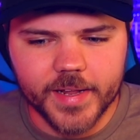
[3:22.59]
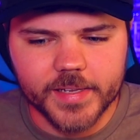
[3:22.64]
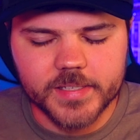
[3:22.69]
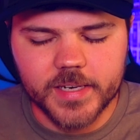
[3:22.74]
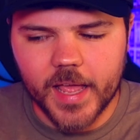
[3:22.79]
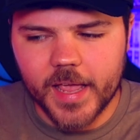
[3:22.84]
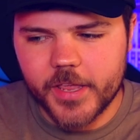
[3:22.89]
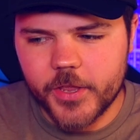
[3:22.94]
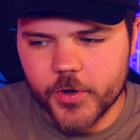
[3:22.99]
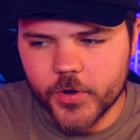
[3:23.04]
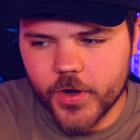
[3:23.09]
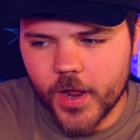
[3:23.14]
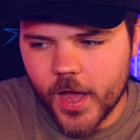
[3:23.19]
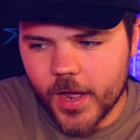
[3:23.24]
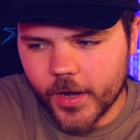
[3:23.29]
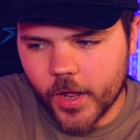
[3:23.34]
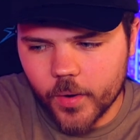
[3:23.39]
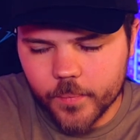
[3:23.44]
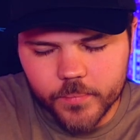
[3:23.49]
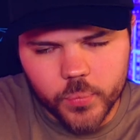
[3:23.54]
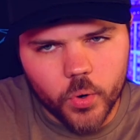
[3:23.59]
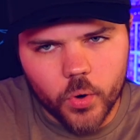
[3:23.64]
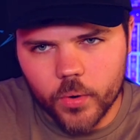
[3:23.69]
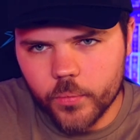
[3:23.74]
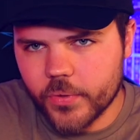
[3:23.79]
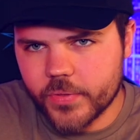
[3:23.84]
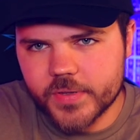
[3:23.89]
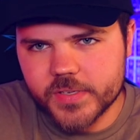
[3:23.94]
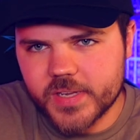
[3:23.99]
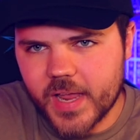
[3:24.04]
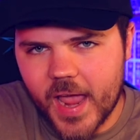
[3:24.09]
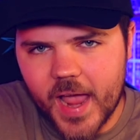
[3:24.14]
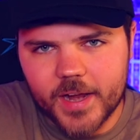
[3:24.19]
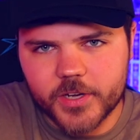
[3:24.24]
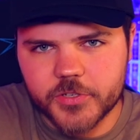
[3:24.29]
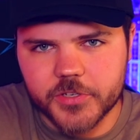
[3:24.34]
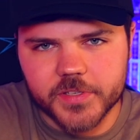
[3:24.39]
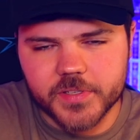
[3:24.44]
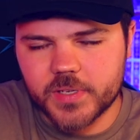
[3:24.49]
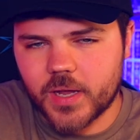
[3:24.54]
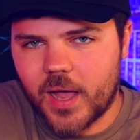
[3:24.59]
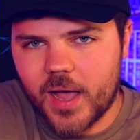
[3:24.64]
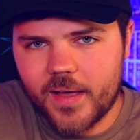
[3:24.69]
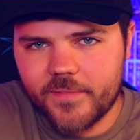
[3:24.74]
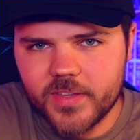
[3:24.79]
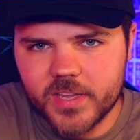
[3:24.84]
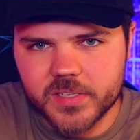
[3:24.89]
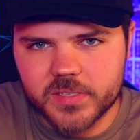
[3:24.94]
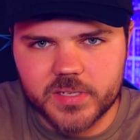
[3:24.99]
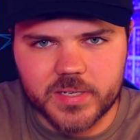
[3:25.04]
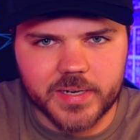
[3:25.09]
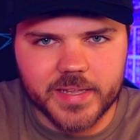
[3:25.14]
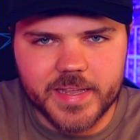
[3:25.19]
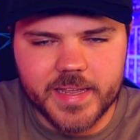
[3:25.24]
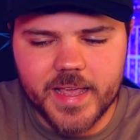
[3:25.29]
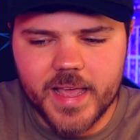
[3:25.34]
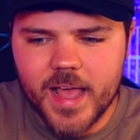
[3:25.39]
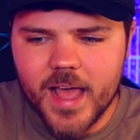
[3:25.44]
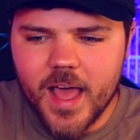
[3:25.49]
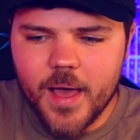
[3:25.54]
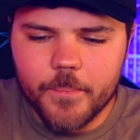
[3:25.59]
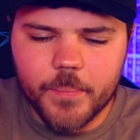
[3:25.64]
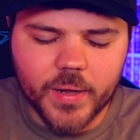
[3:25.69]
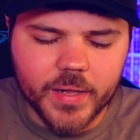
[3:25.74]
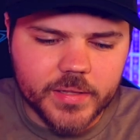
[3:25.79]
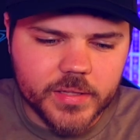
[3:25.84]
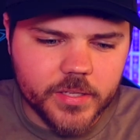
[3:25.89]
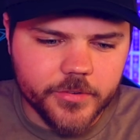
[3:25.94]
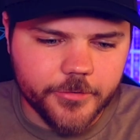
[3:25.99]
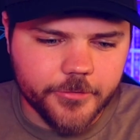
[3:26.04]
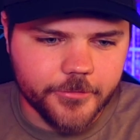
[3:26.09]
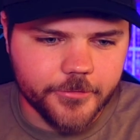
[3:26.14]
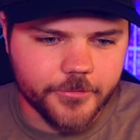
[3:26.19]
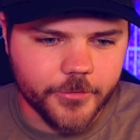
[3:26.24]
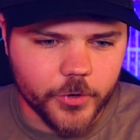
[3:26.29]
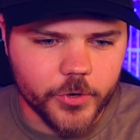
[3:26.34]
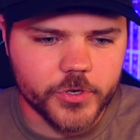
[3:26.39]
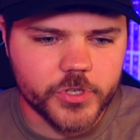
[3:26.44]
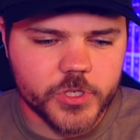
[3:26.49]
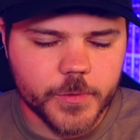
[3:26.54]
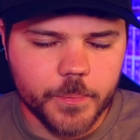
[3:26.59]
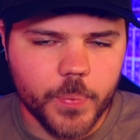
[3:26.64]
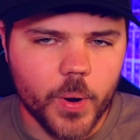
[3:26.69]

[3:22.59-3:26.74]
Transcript: It's like you're not on board with his actions, obviously, but the first